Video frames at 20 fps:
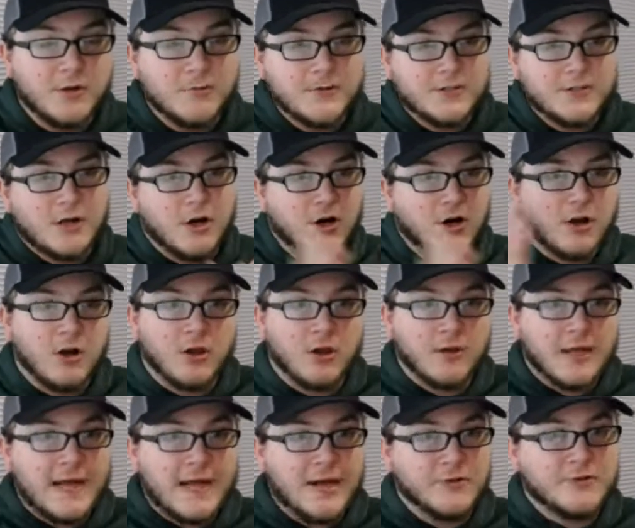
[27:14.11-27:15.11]
It was
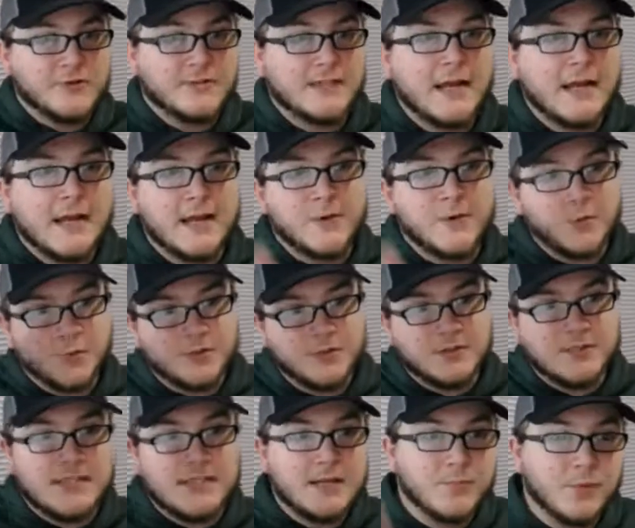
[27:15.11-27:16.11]
all outside
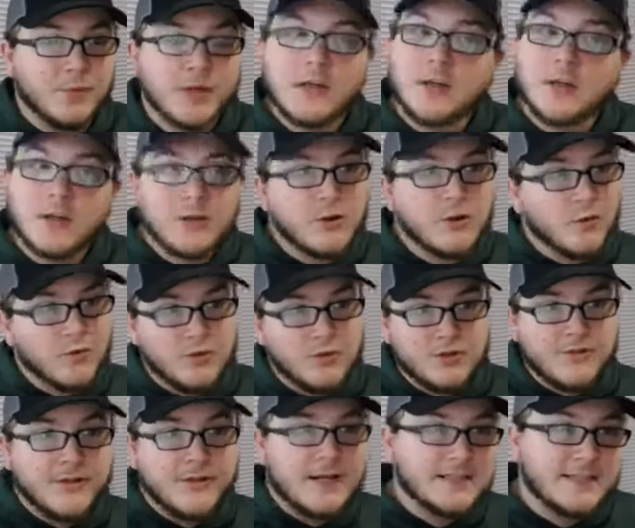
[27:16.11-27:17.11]
or deep
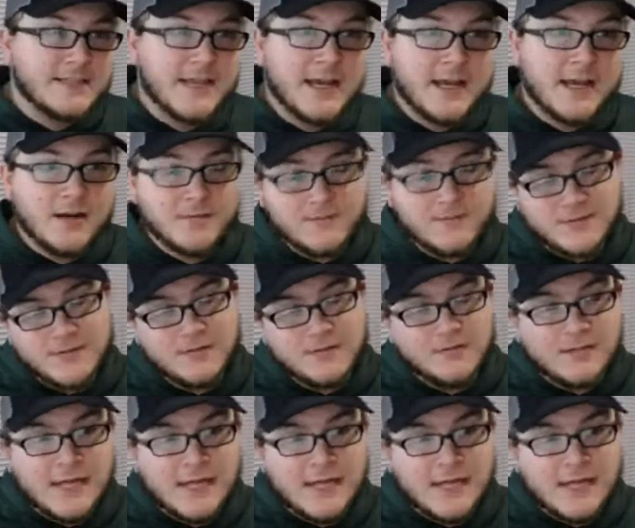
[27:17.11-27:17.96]
or Davante Adams.